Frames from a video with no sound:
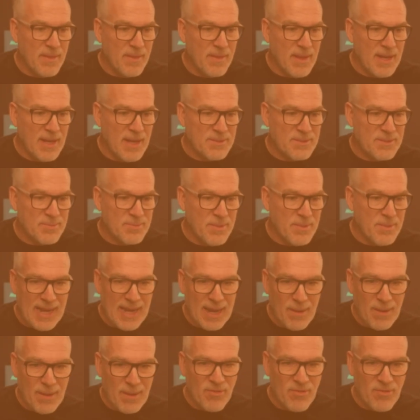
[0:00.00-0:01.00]
that's my
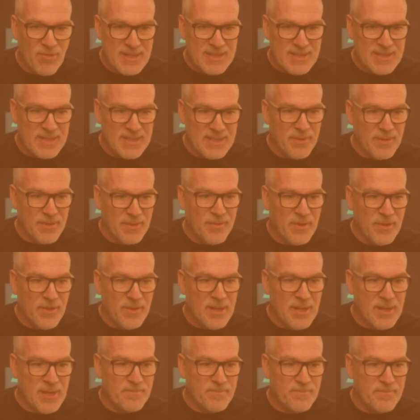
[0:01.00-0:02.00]
camera writing on the
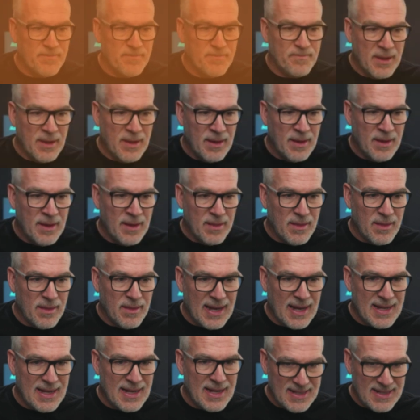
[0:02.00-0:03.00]
front.
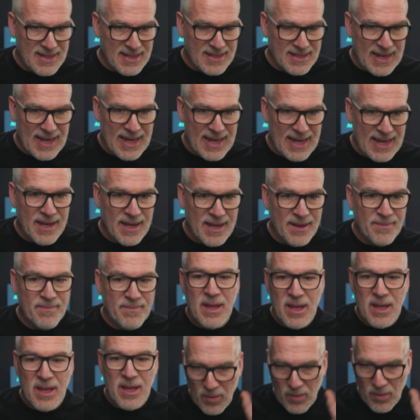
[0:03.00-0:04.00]
That's this layer.
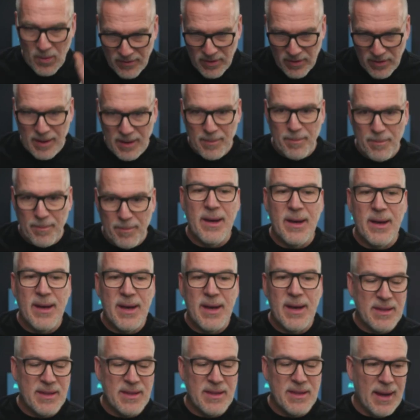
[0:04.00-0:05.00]
We've got it
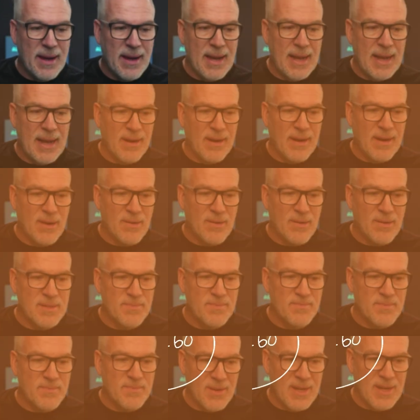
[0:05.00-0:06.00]
blurred in the background.
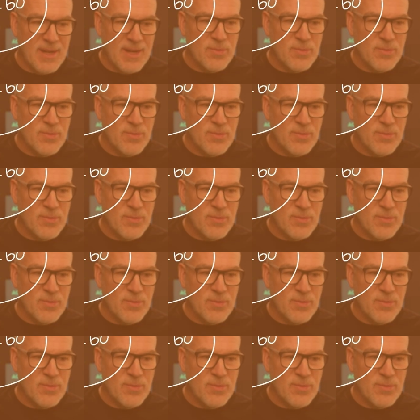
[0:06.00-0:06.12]
So